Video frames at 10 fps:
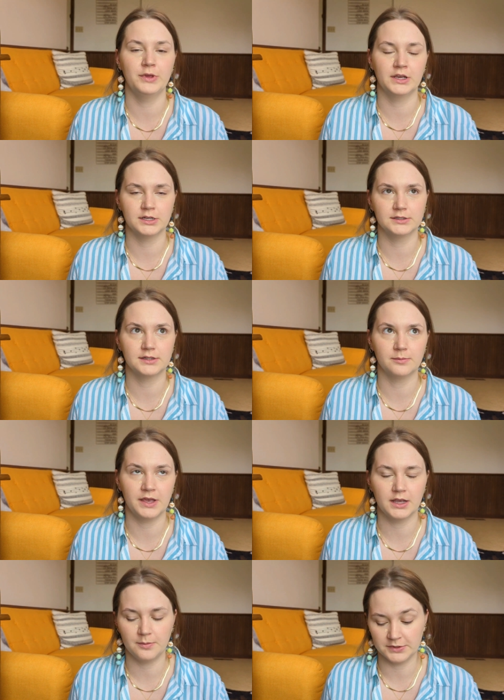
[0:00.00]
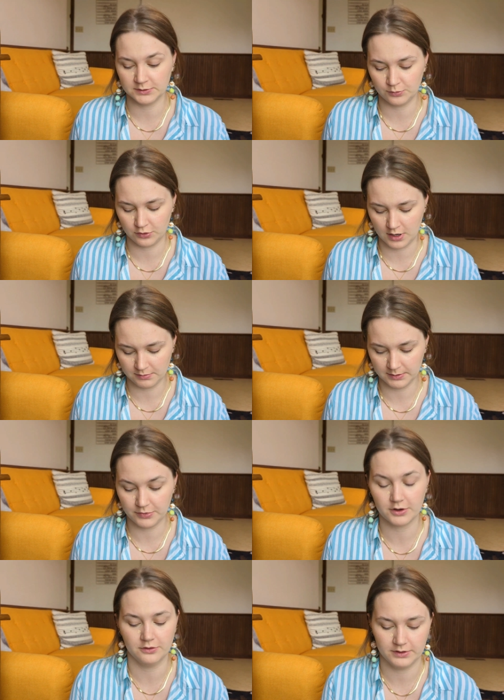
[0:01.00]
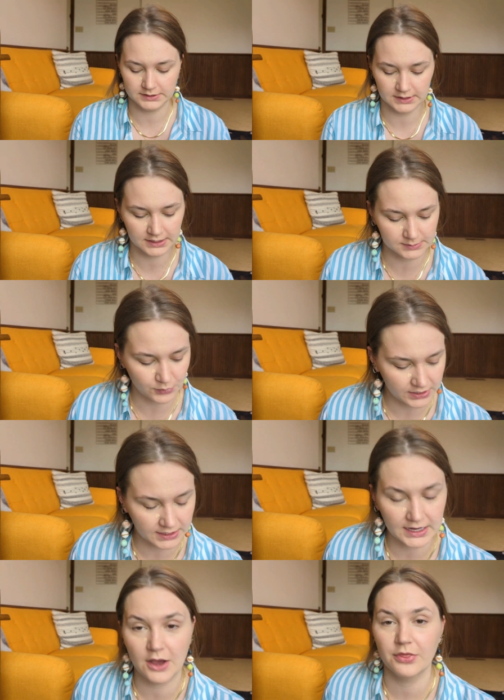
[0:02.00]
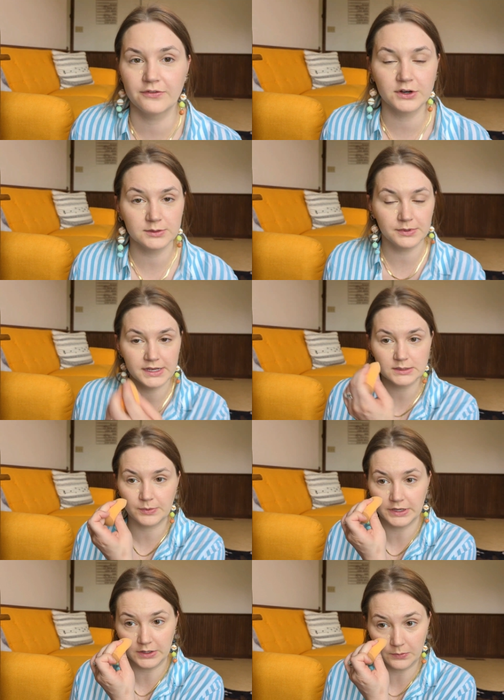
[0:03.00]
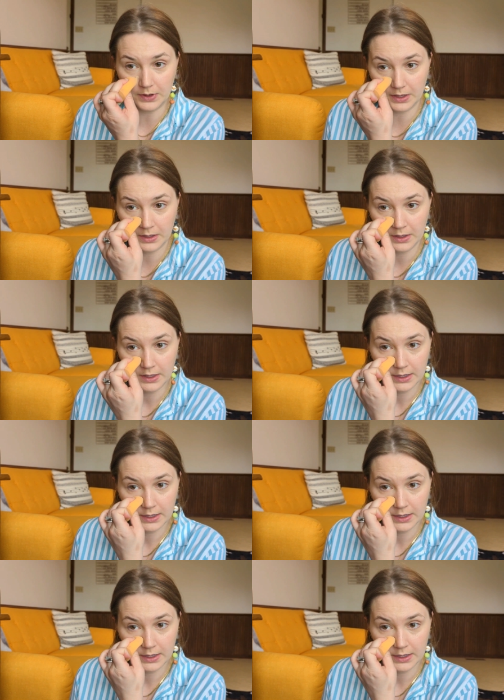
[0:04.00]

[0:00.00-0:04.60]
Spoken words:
because the makeup is probably part of the reason it's breaking out in the first place. But you know what?